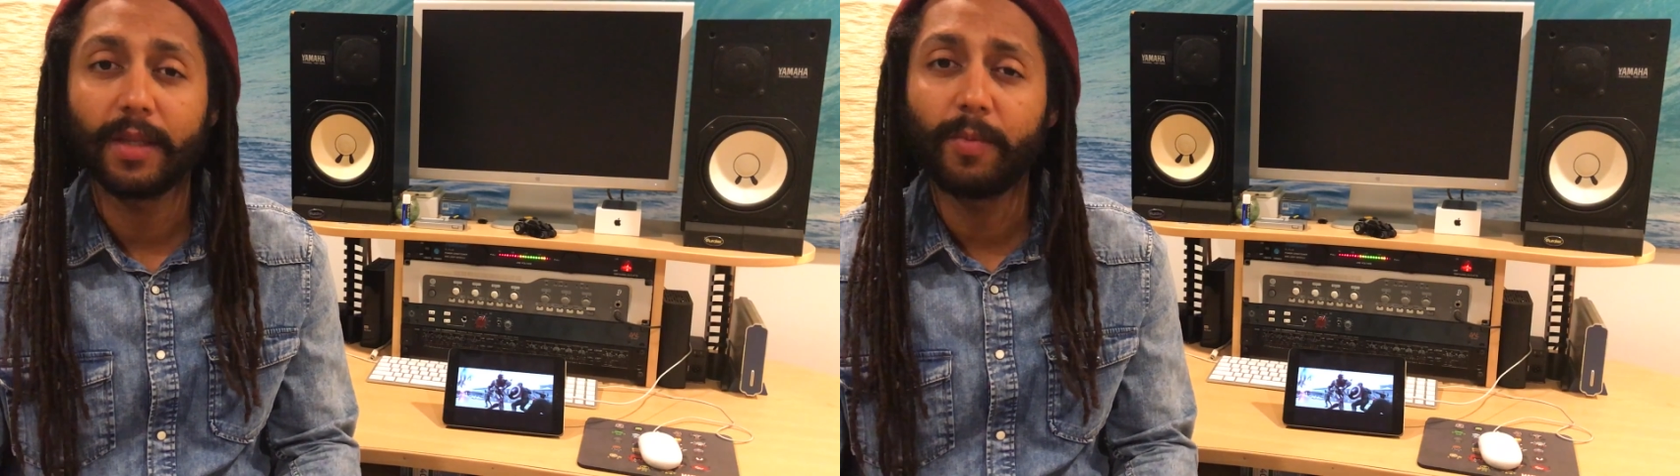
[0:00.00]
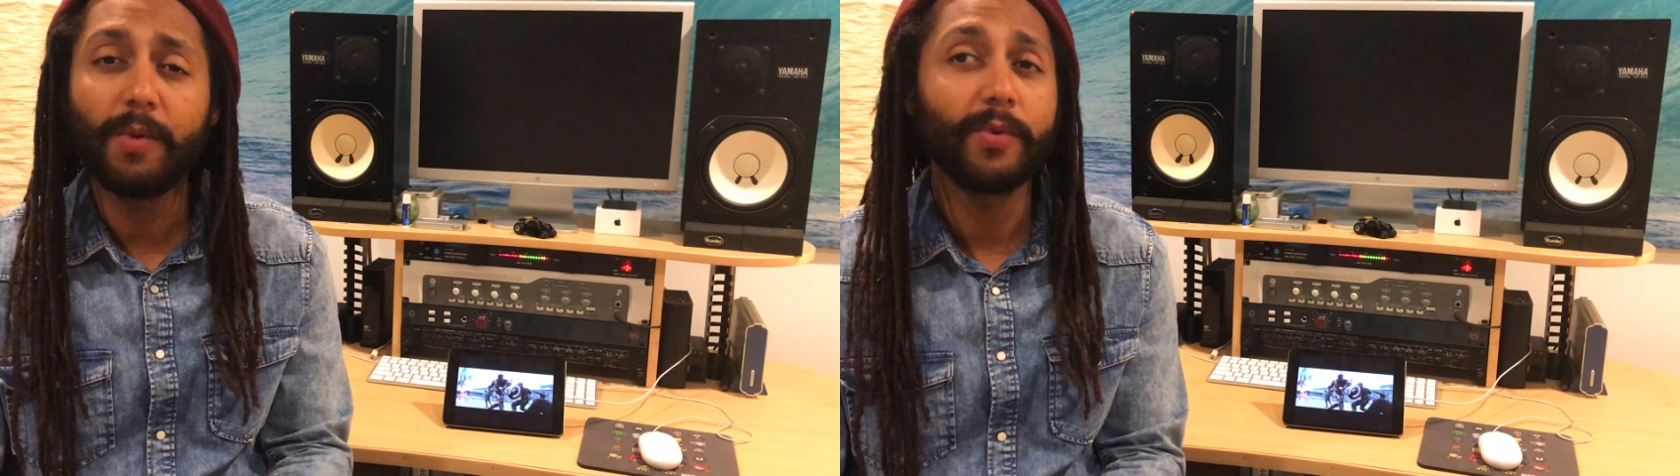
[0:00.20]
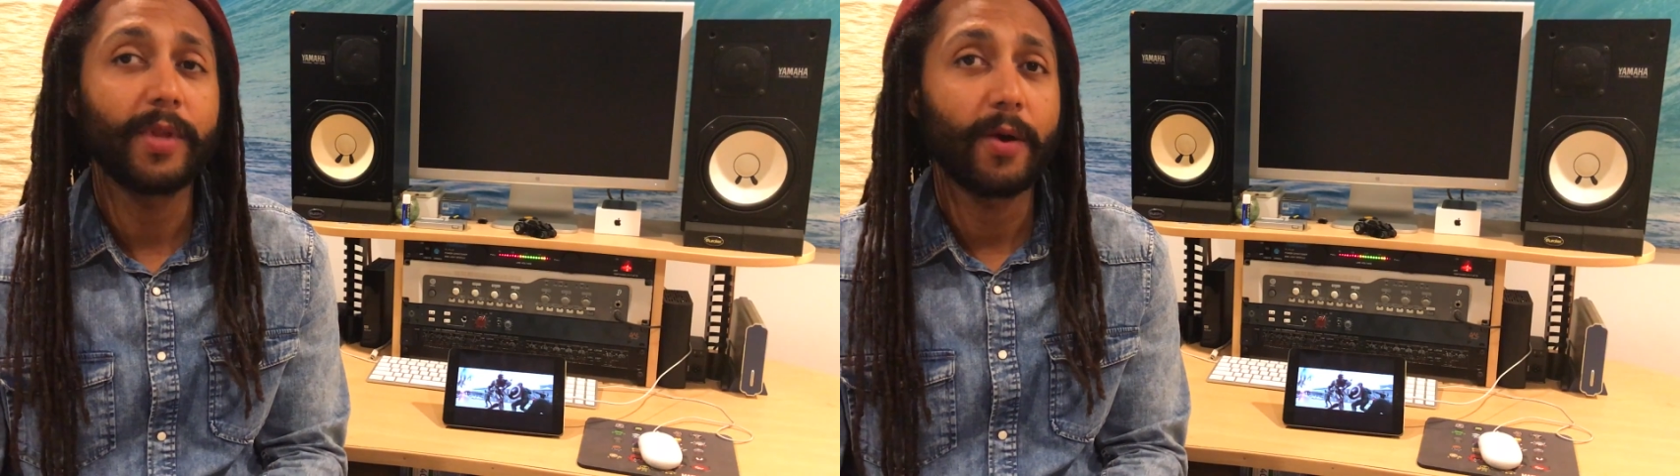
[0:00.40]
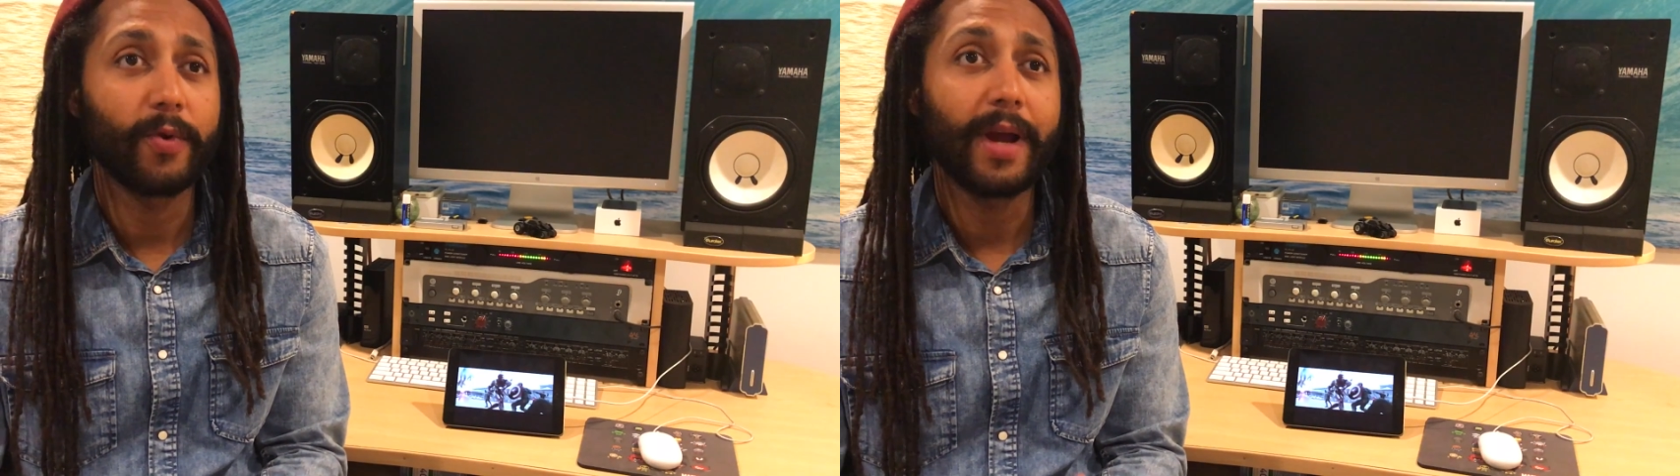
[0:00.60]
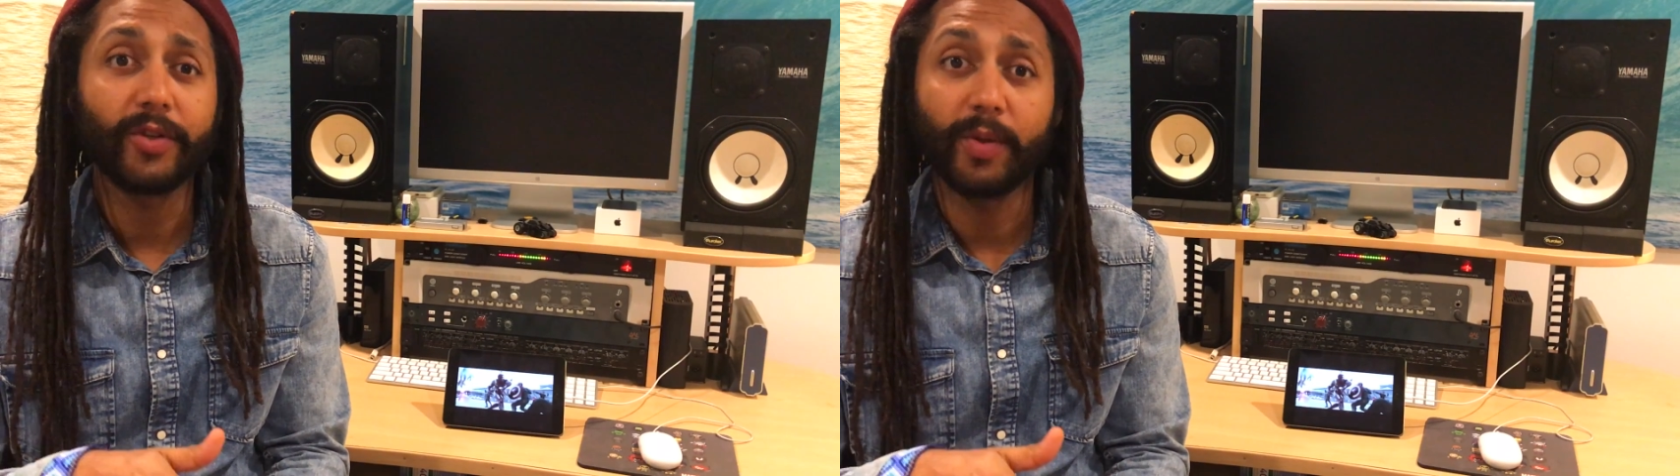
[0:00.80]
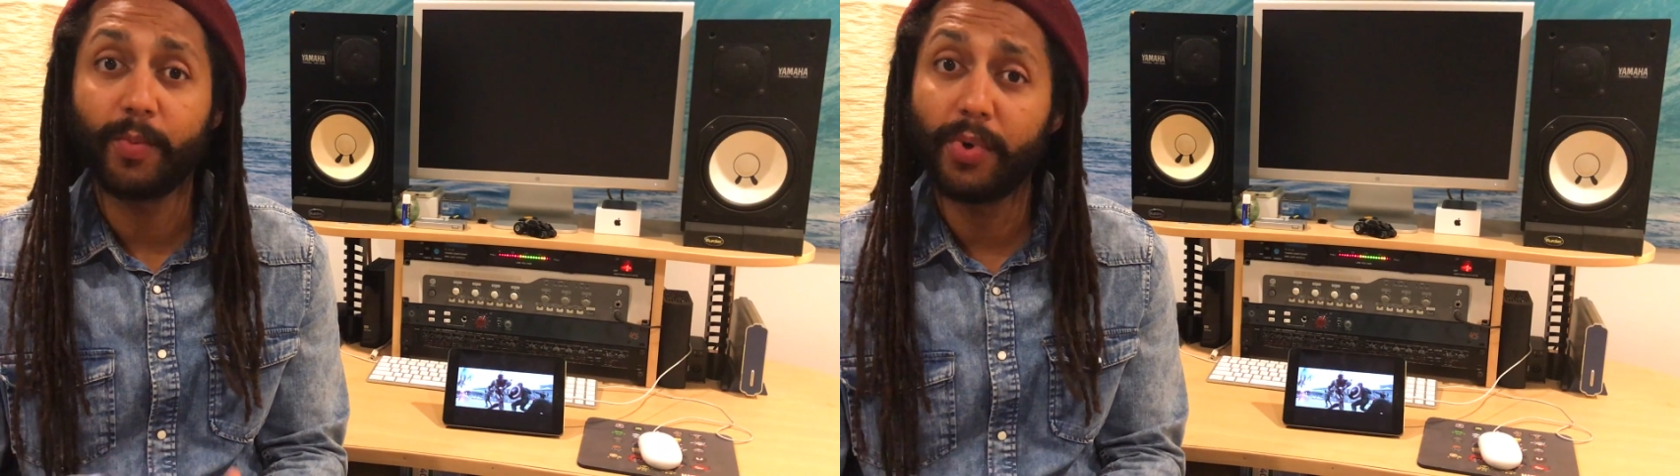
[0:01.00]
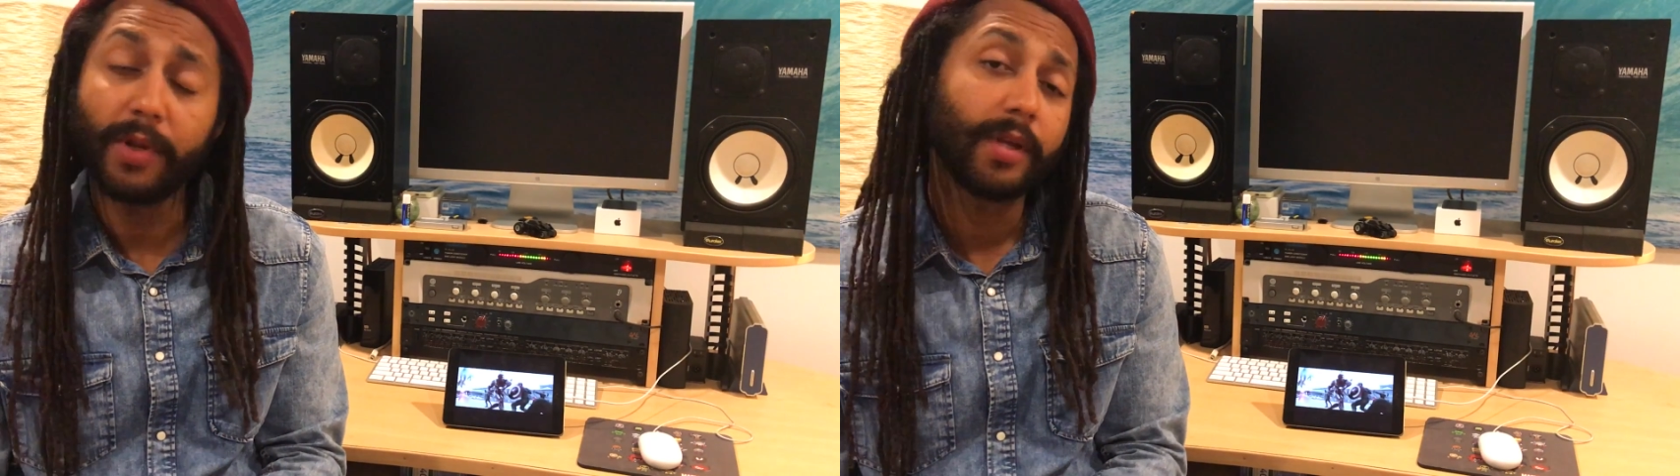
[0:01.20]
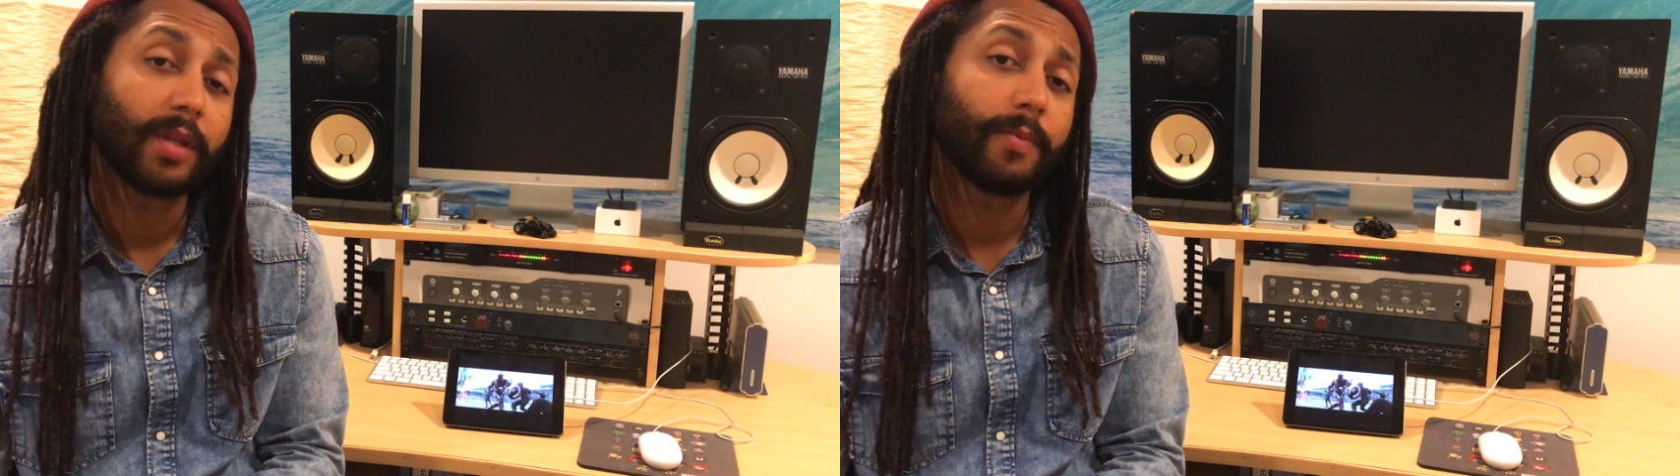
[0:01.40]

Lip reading: the people that were actually putting in